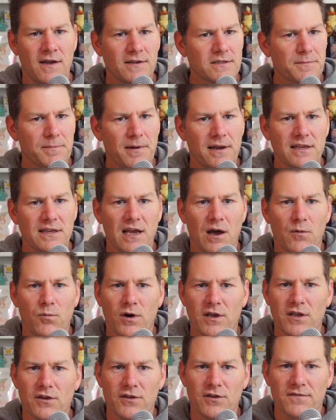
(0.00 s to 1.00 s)
Depending on
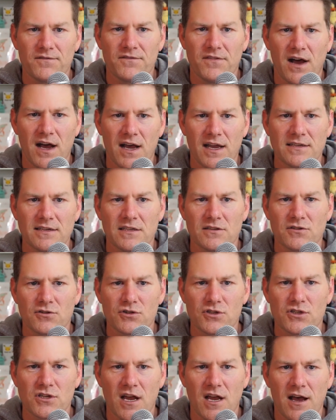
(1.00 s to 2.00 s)
what you can find in their
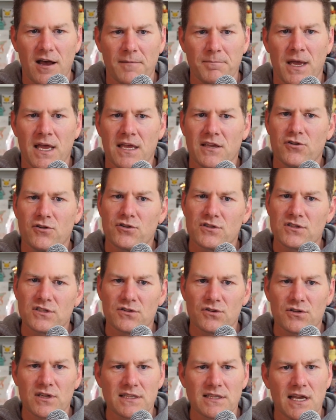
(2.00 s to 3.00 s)
shop, you can
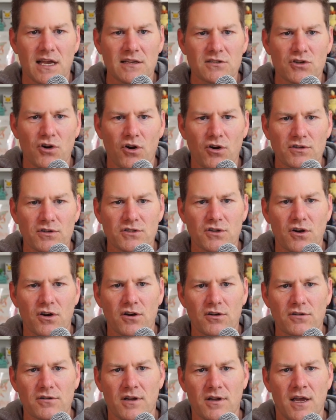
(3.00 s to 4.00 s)
still get that
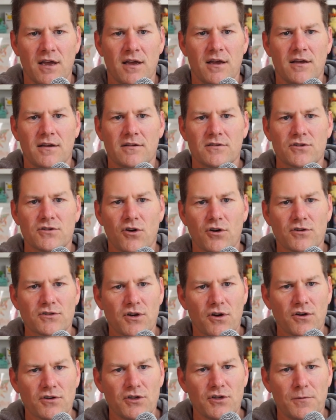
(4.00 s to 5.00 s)
Charizard
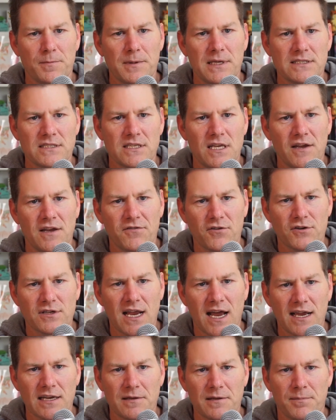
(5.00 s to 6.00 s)
UPC for
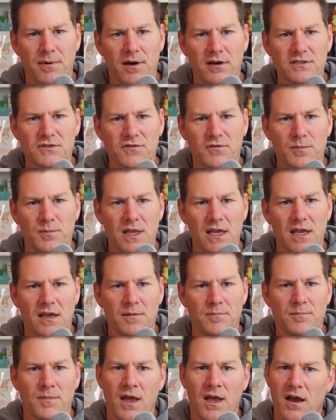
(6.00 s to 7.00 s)
$90 from
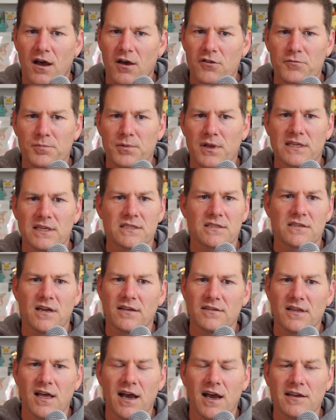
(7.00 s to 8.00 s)
them. Other places
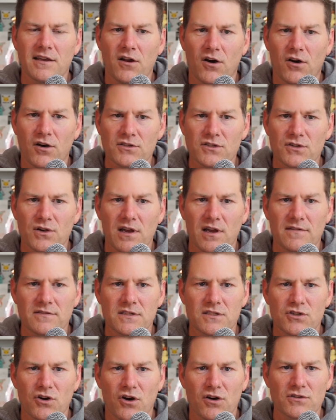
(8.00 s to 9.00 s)
online also have the
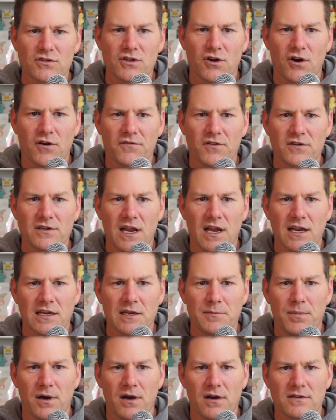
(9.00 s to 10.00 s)
Charizard for
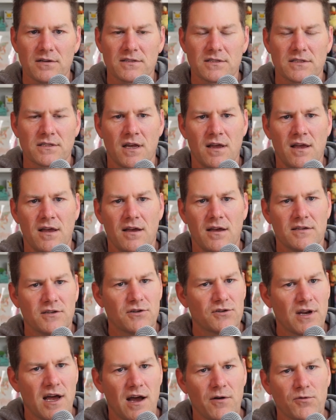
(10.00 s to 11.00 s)
$90.
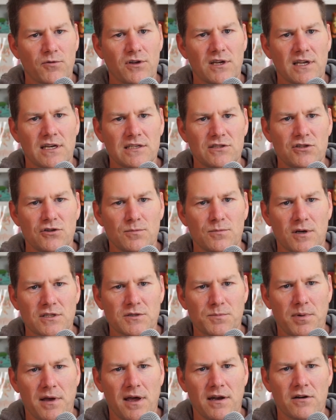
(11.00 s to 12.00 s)
You're not really going to do
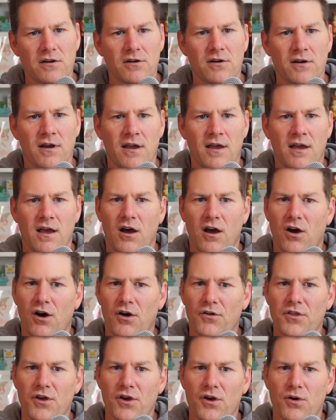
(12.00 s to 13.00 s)
much better.
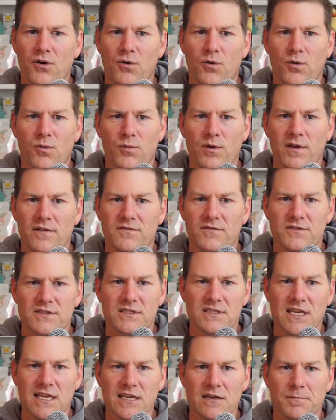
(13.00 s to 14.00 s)
Although we've
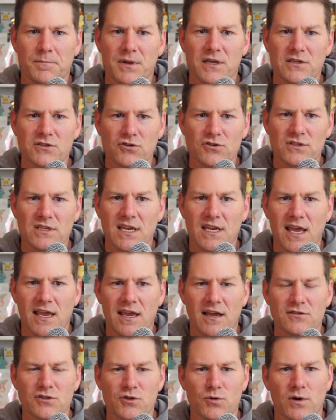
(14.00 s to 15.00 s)
seen a picture today
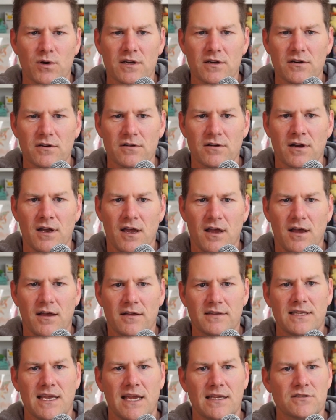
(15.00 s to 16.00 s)
on Twitter
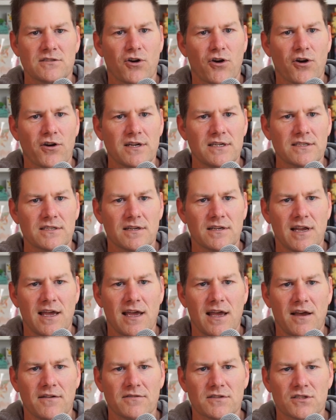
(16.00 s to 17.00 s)
that Target is going to
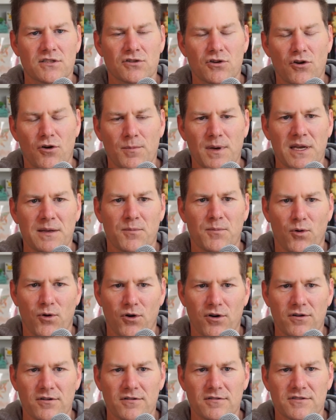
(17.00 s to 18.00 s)
have so many
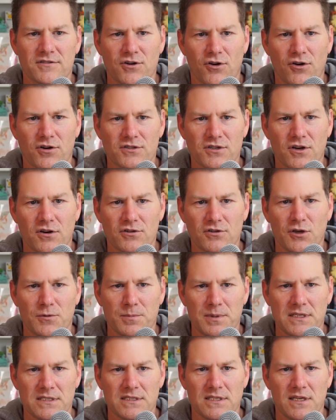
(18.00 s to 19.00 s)
more Charizard
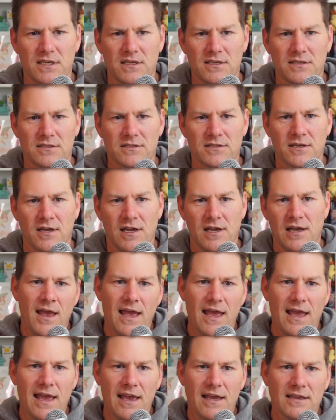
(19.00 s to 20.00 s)
UPCs.
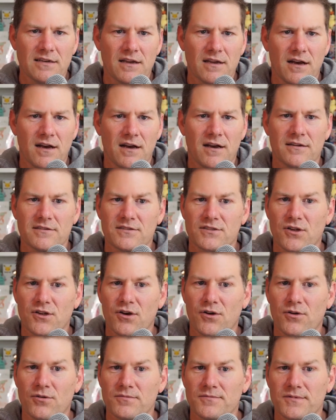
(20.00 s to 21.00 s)
And
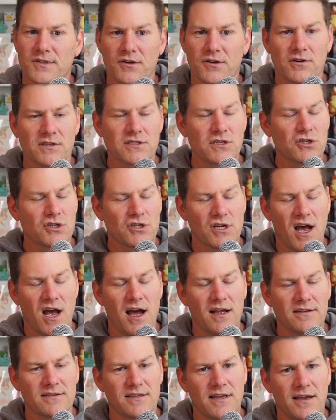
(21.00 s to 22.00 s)
so there is a
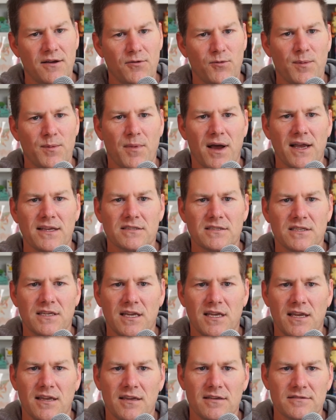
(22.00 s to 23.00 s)
shot that we might
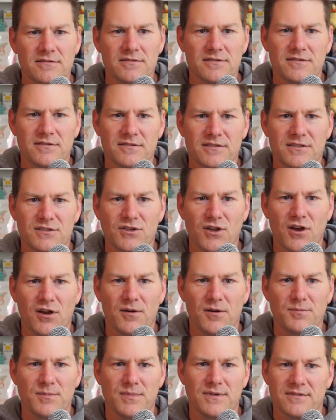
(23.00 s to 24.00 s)
see
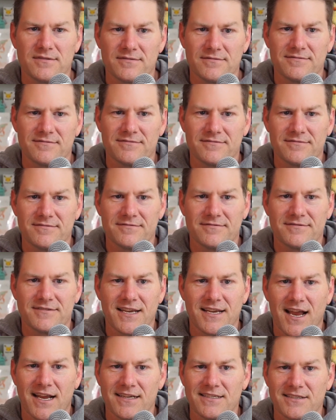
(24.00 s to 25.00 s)
sub
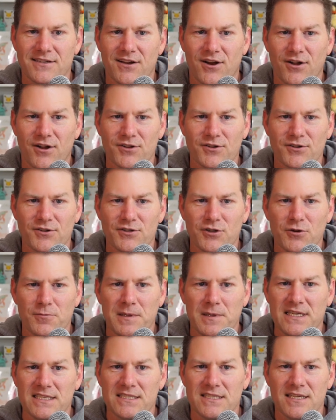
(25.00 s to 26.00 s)
$90
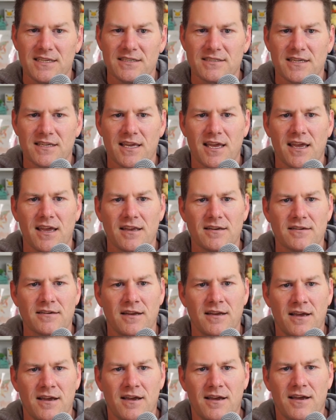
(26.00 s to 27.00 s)
UPCs again.
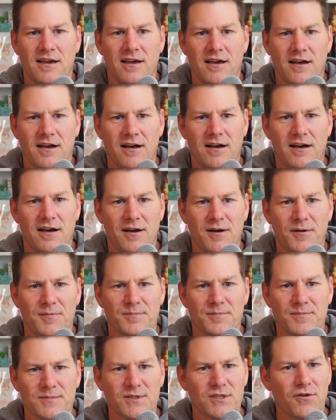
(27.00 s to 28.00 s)

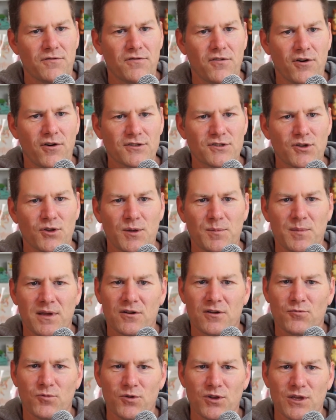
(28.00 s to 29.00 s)
So far, it's only been
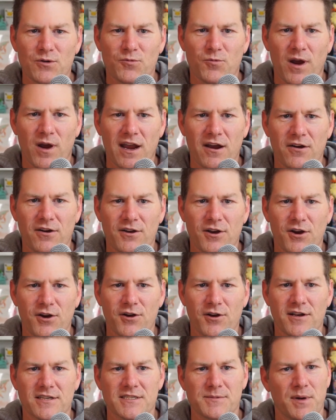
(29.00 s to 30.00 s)
a really rare
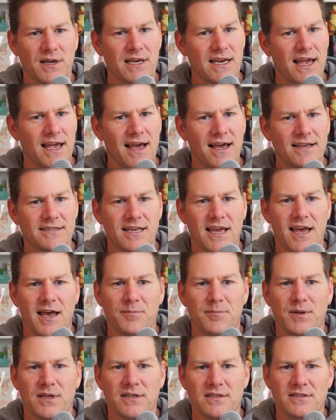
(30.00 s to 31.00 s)
occurrence, but it has
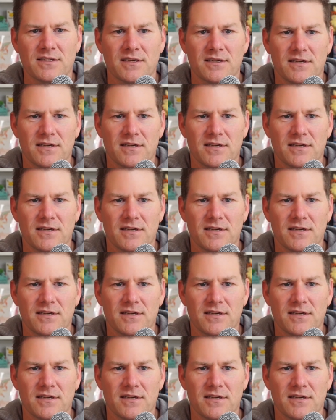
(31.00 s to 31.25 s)
happened.